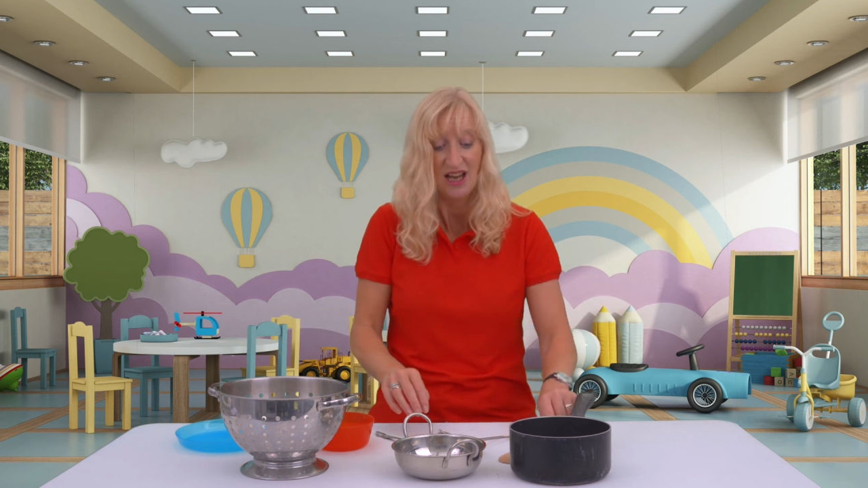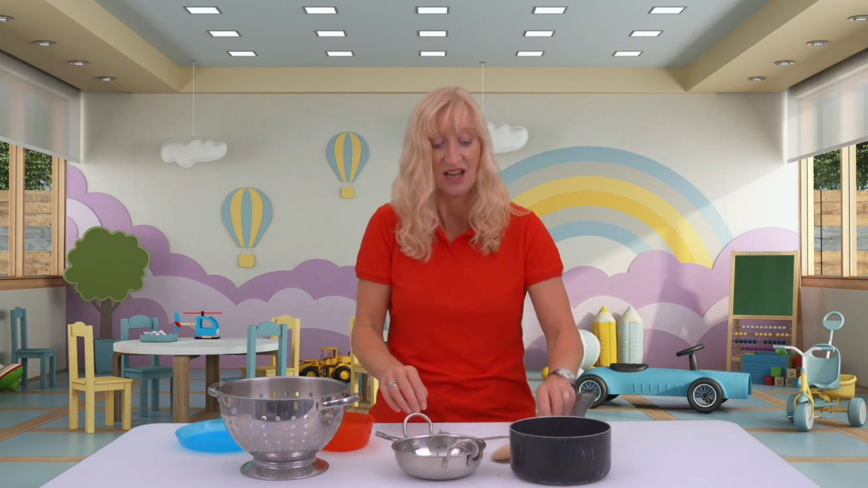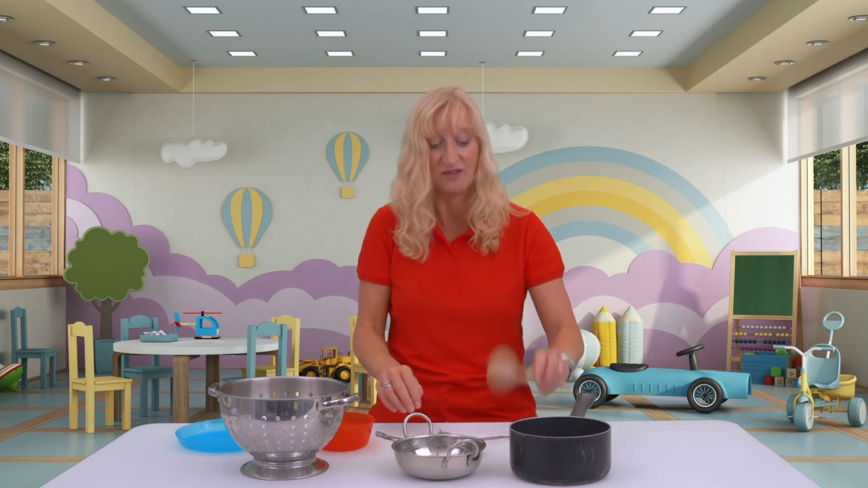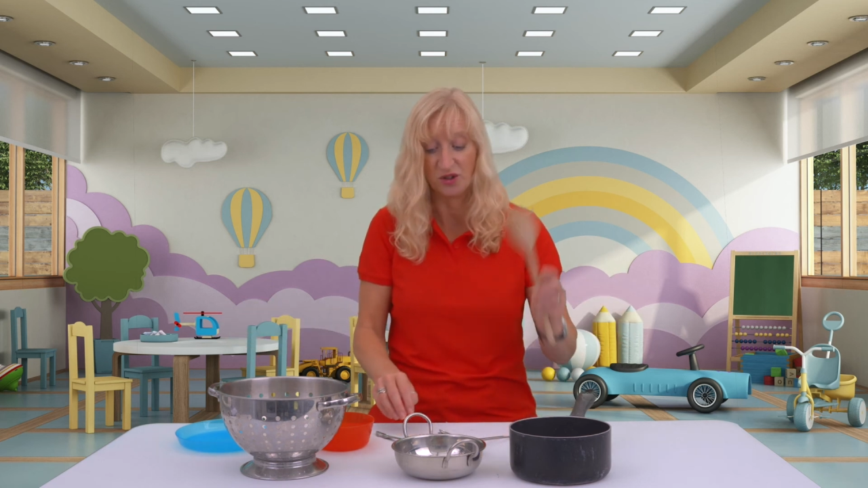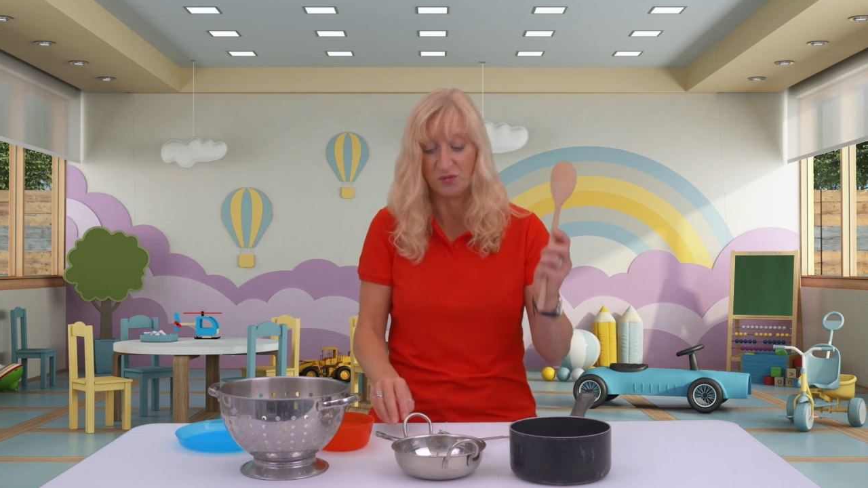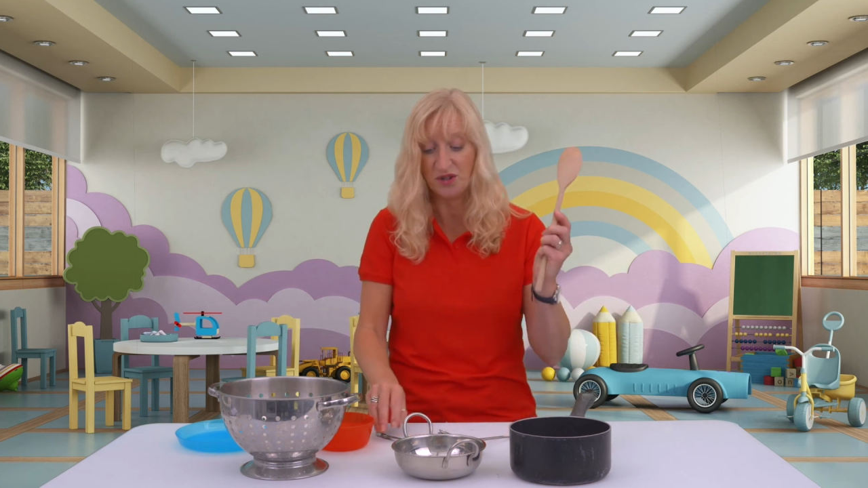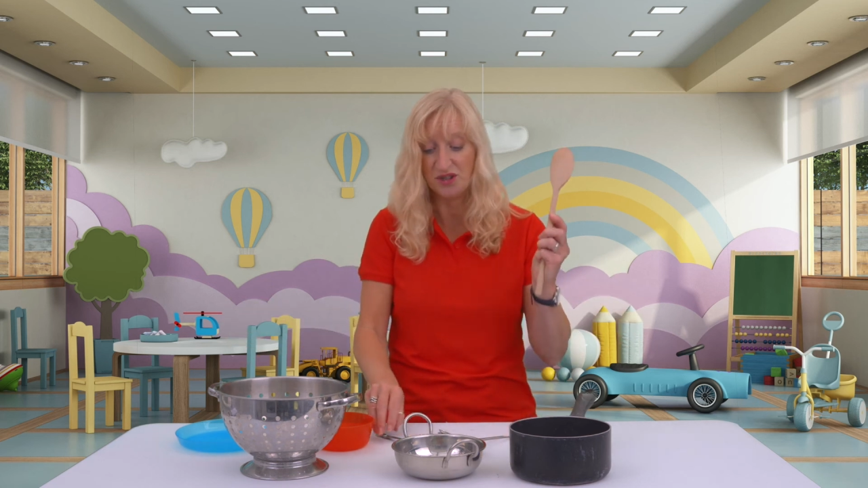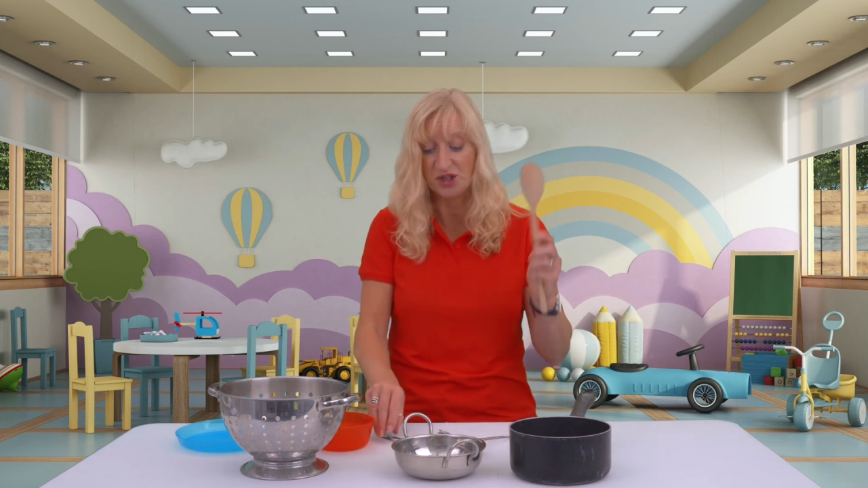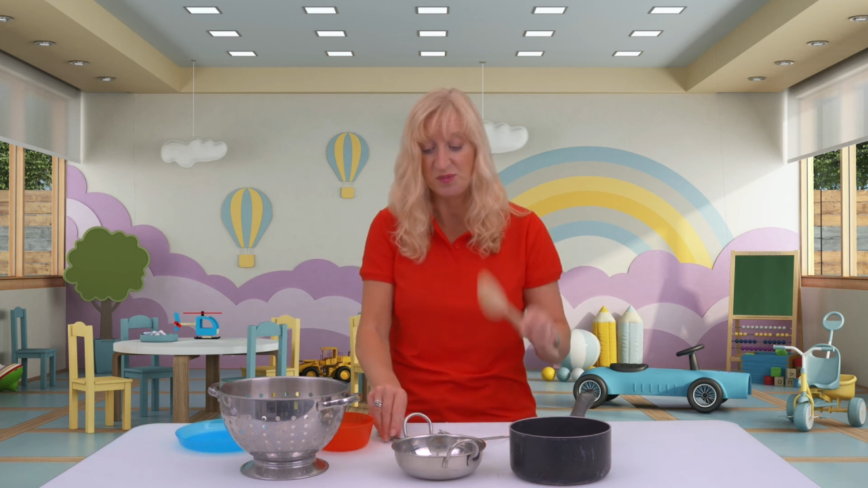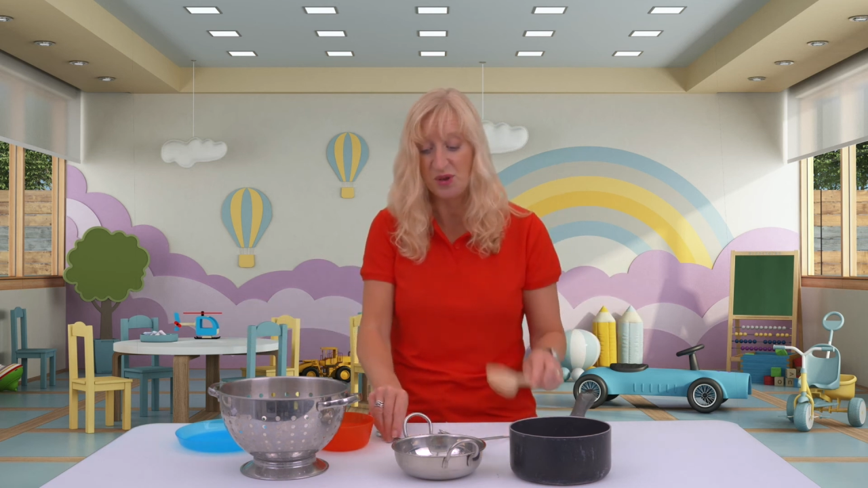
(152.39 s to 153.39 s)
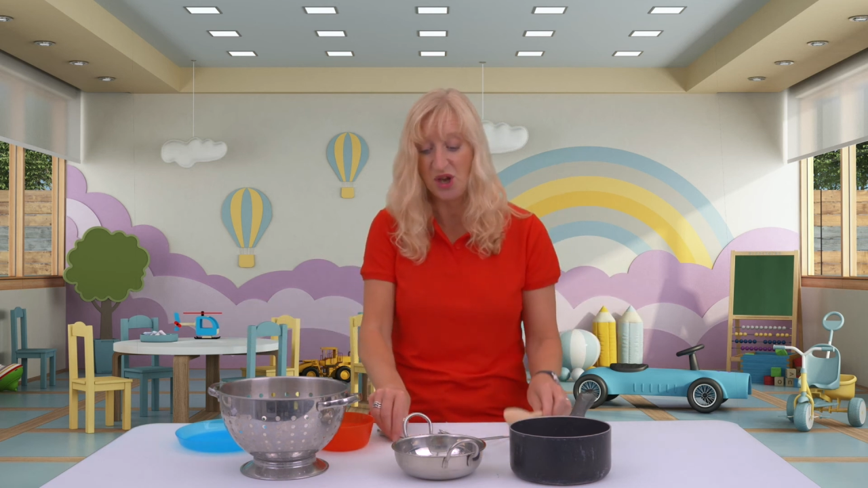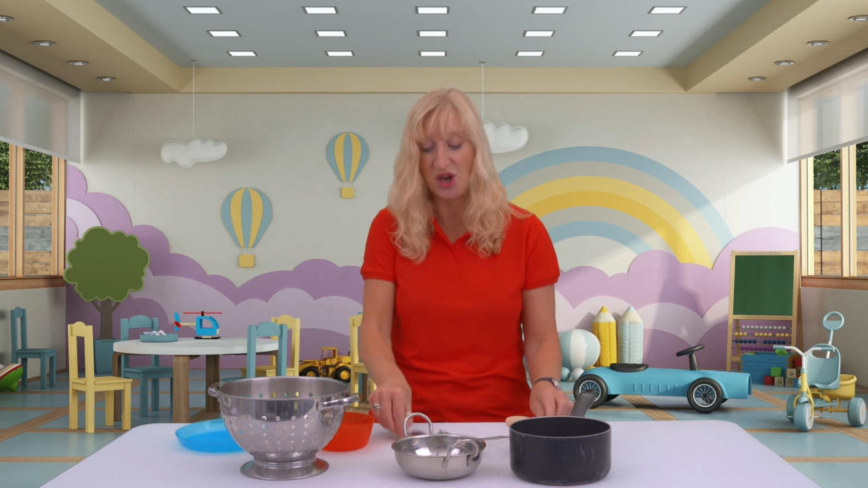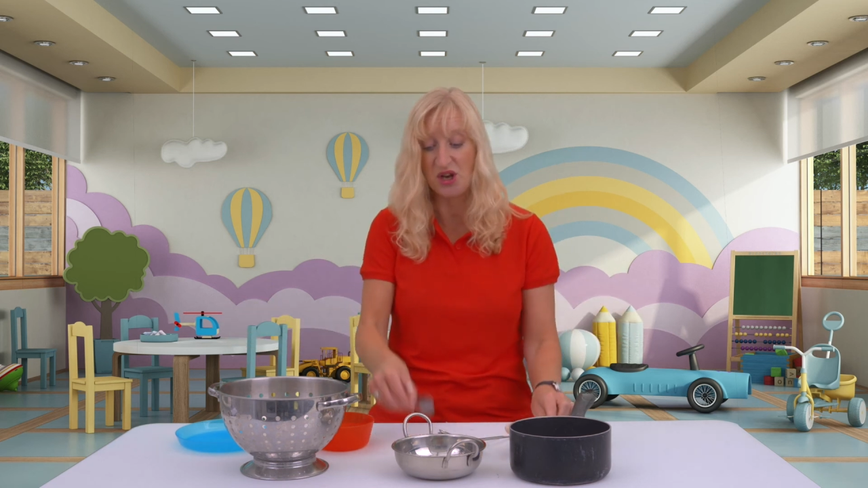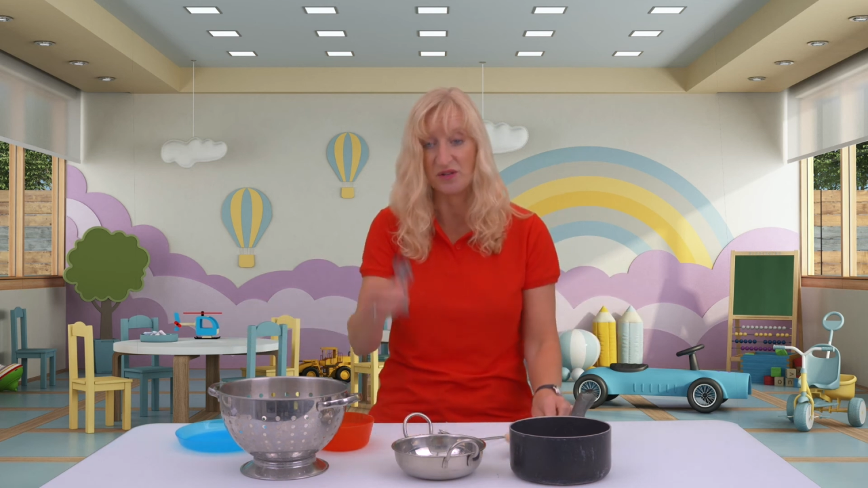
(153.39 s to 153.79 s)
I've got a wooden spoon,